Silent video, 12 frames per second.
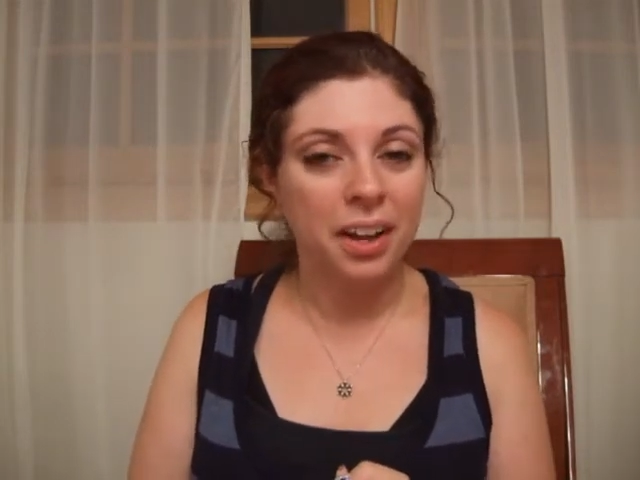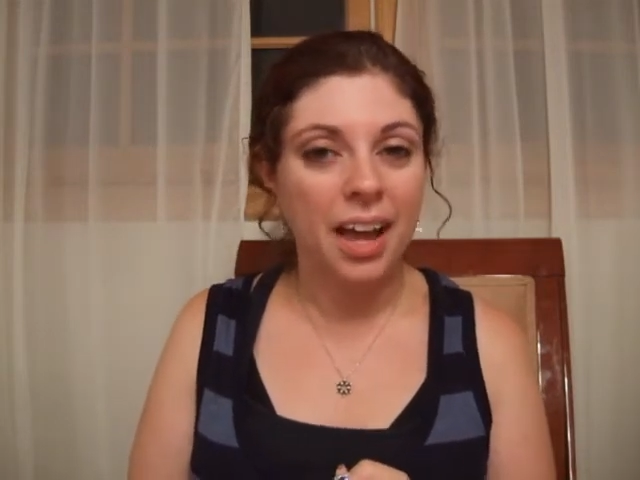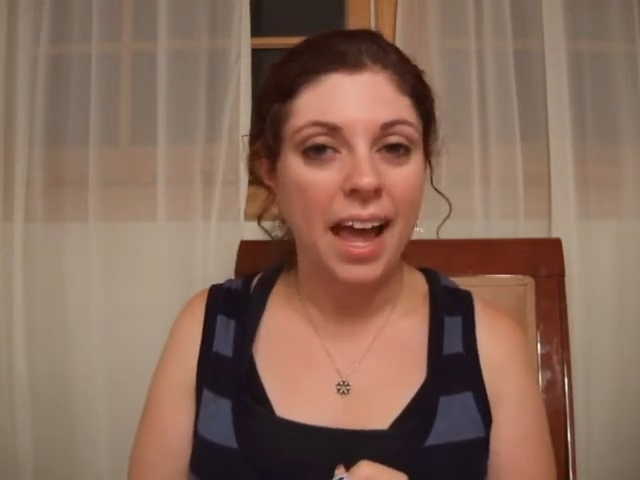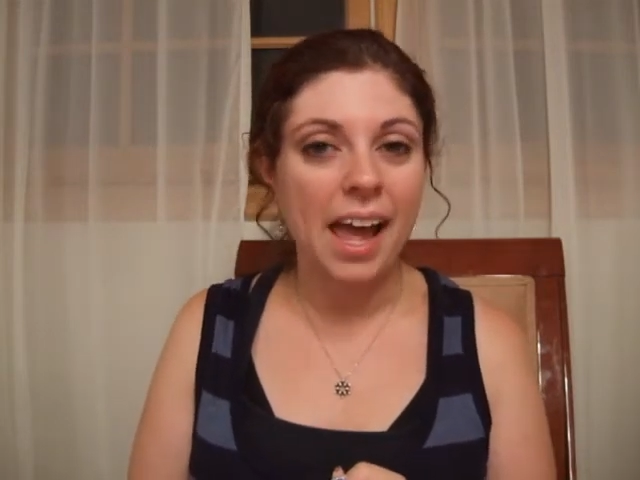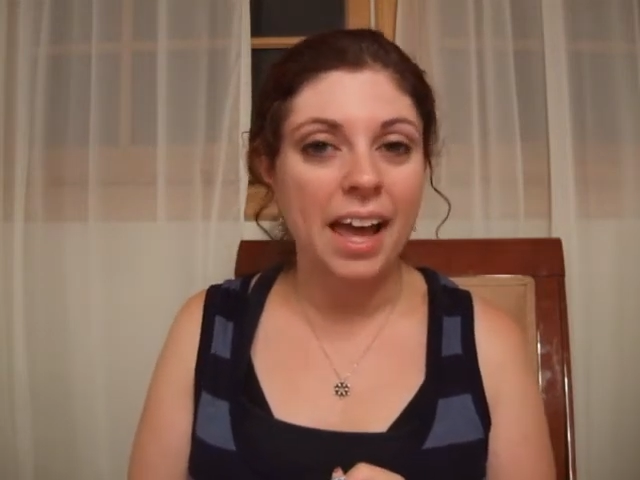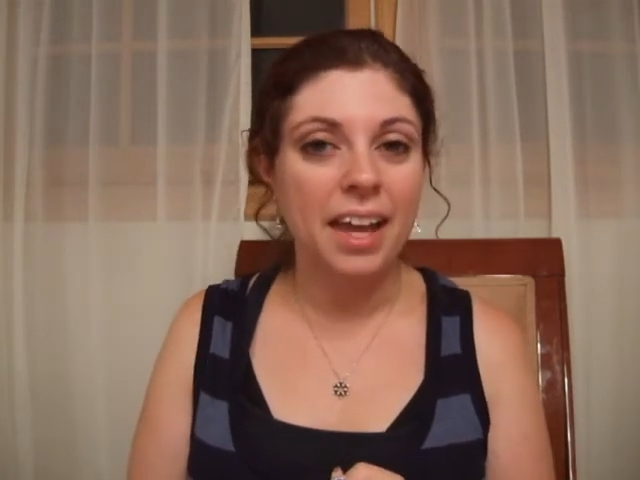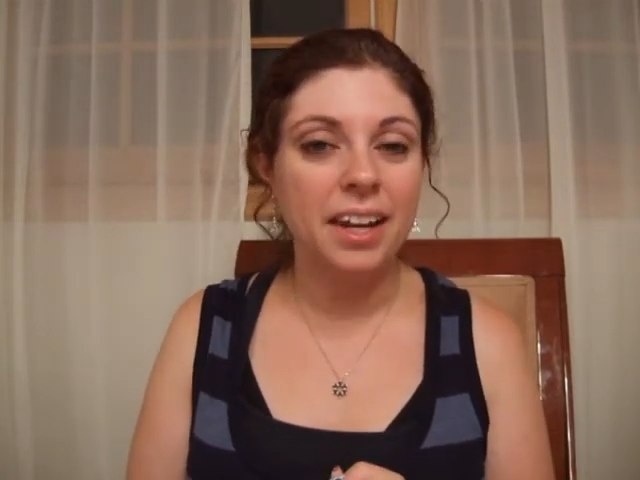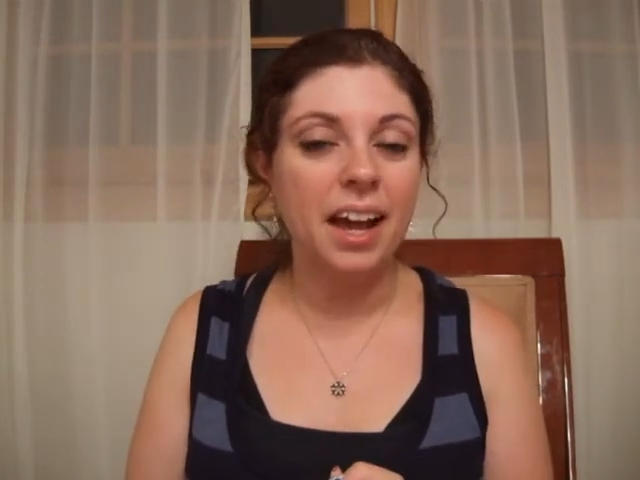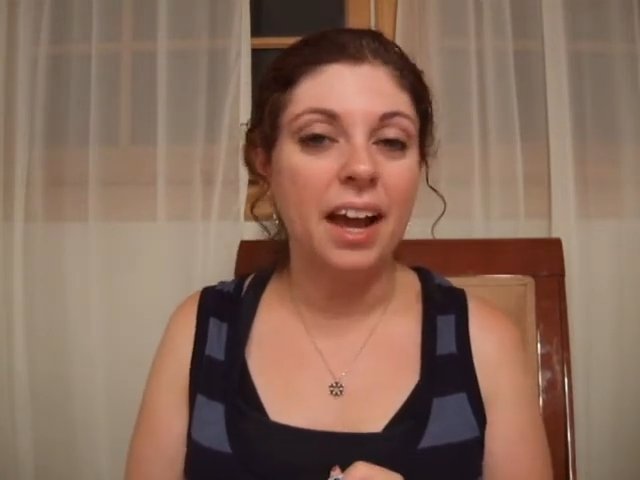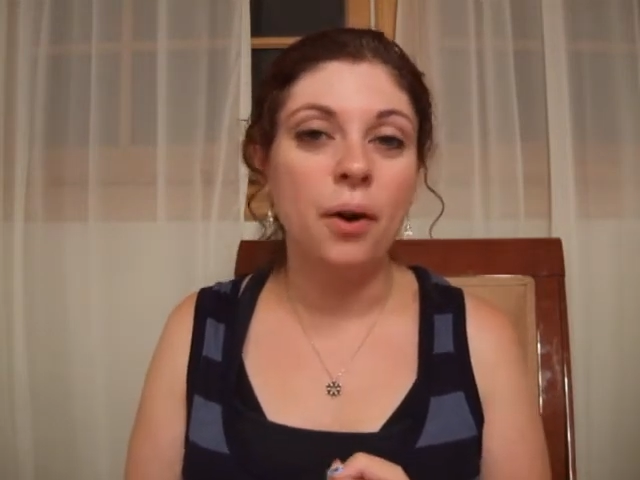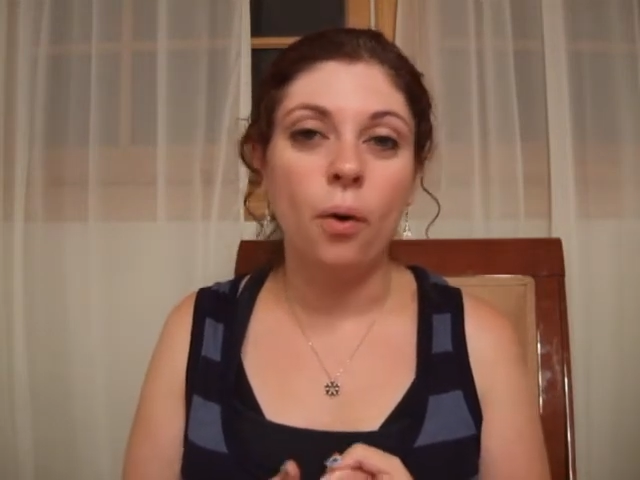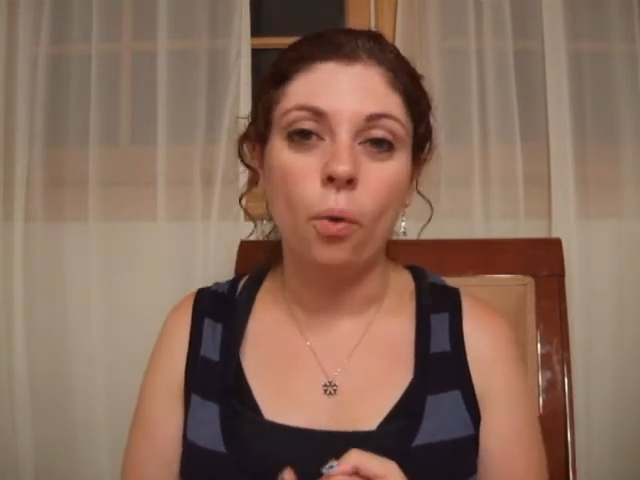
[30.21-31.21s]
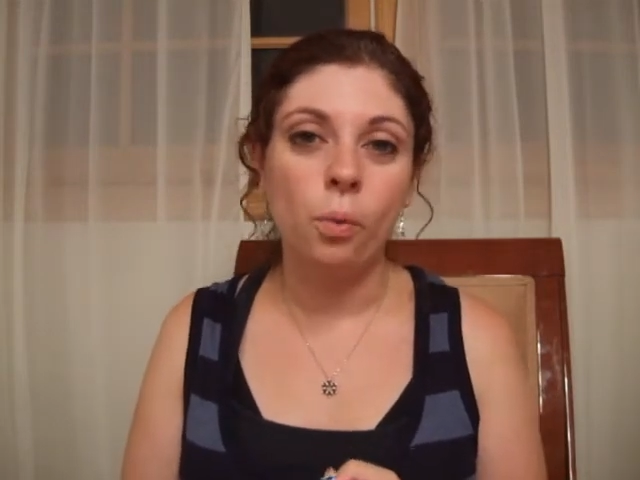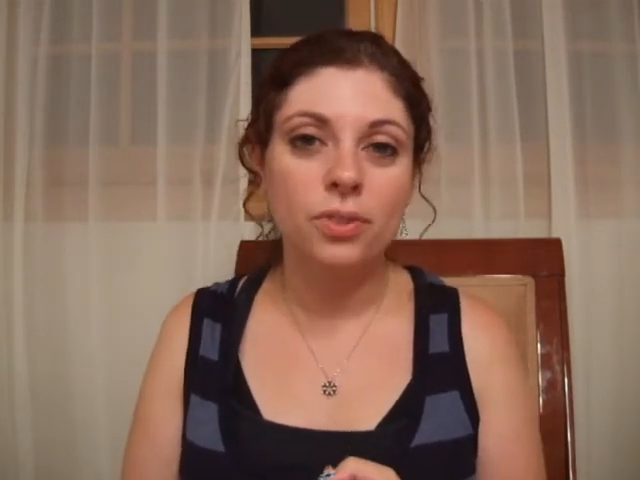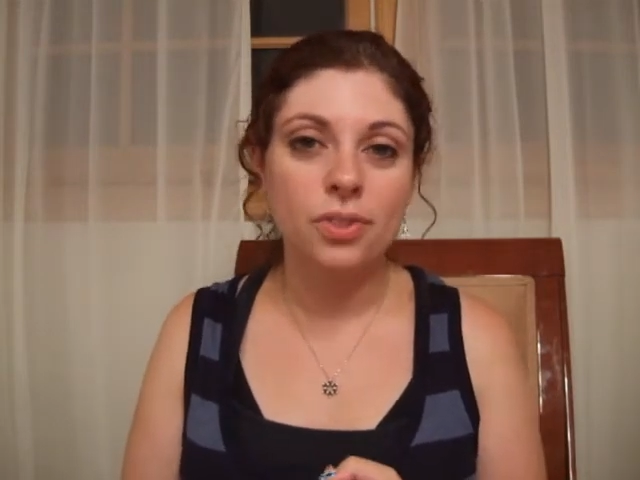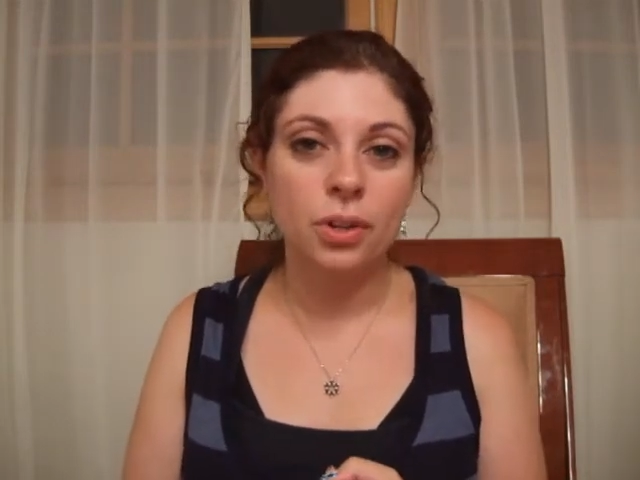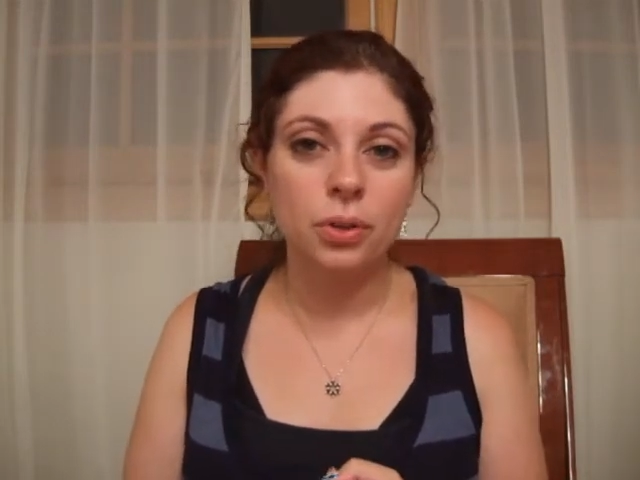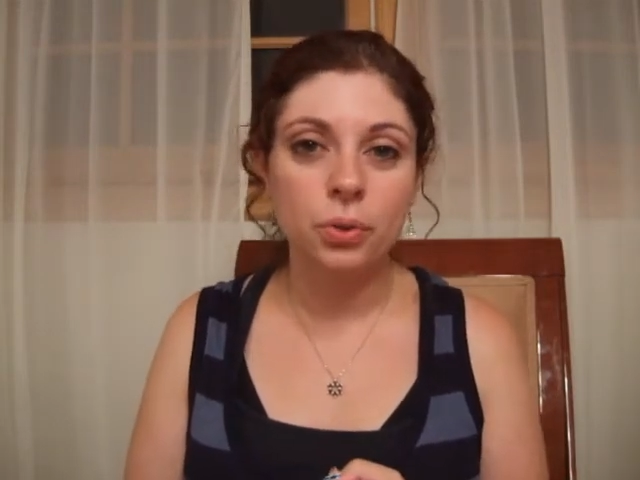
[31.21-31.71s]
and I always
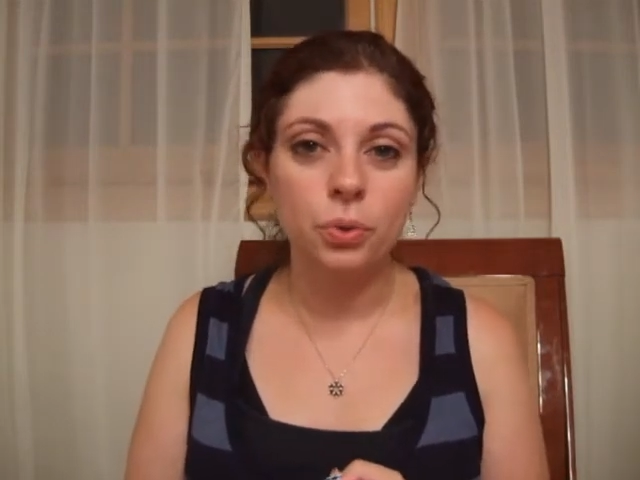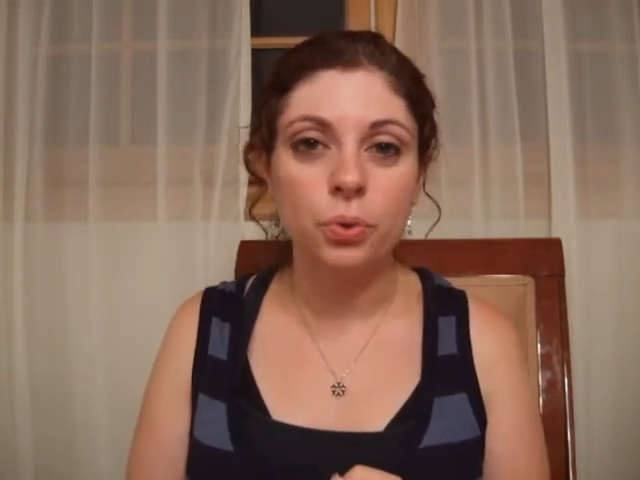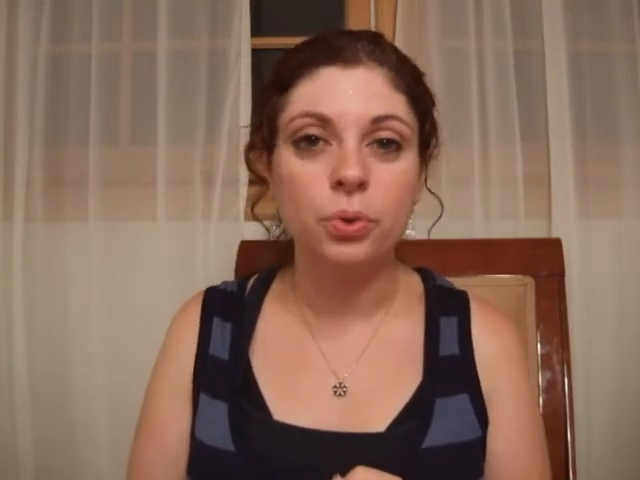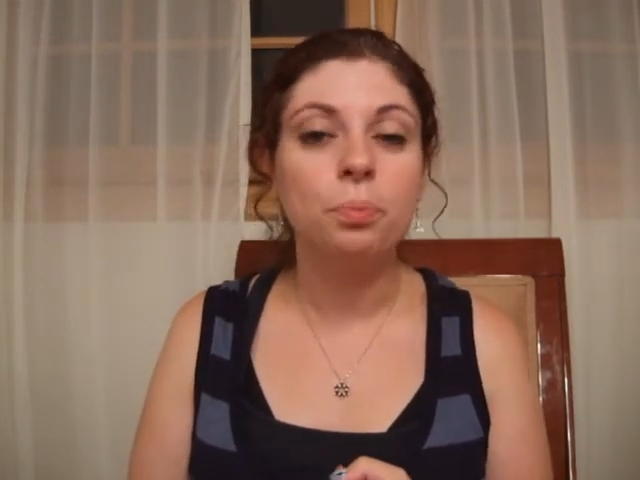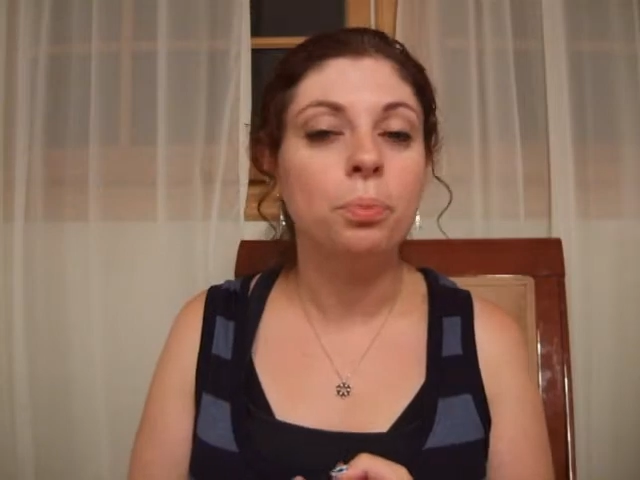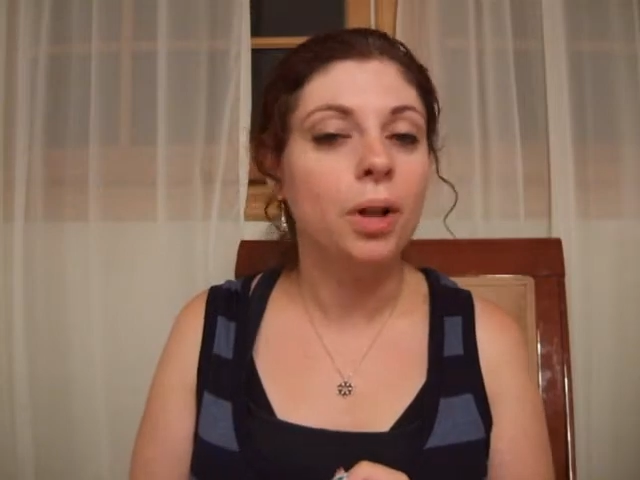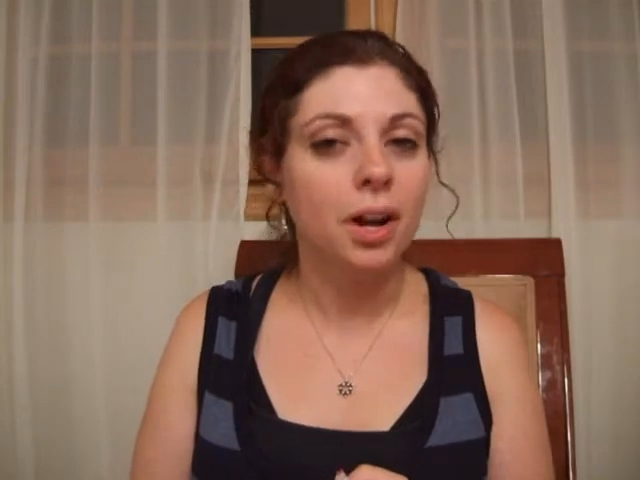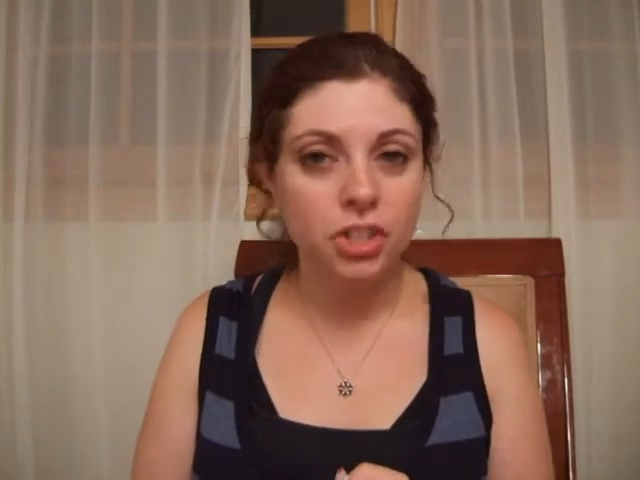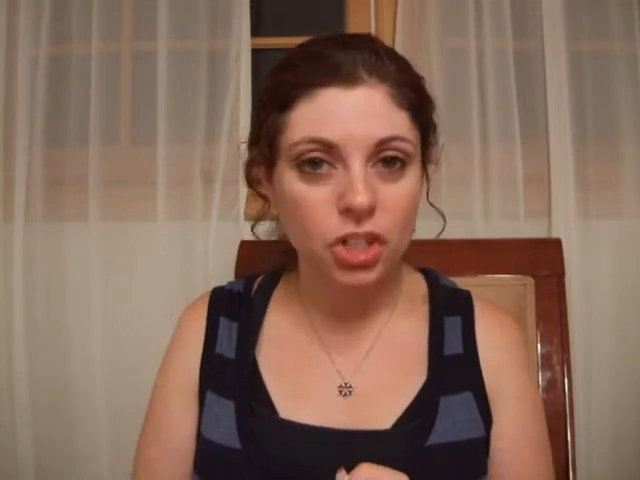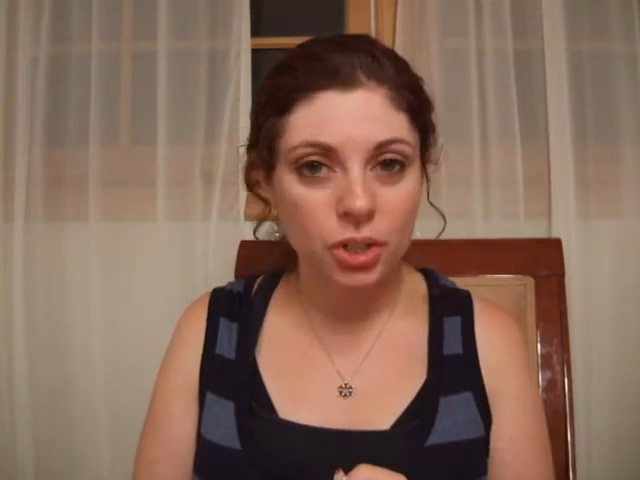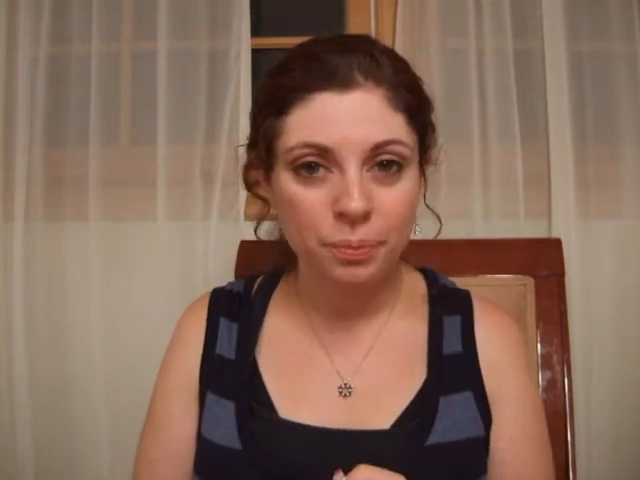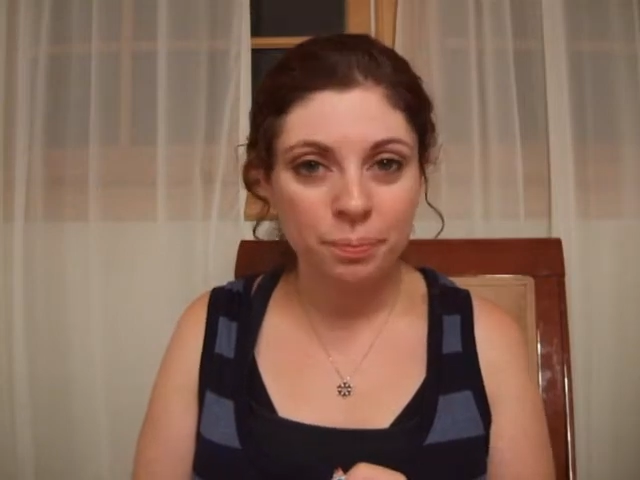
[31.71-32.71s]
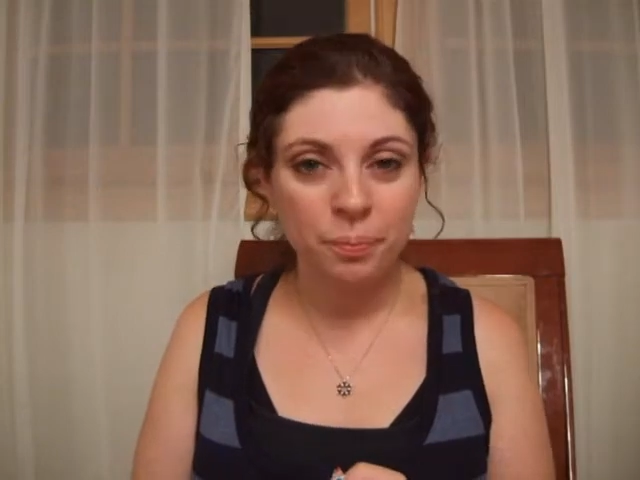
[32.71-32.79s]
include blush.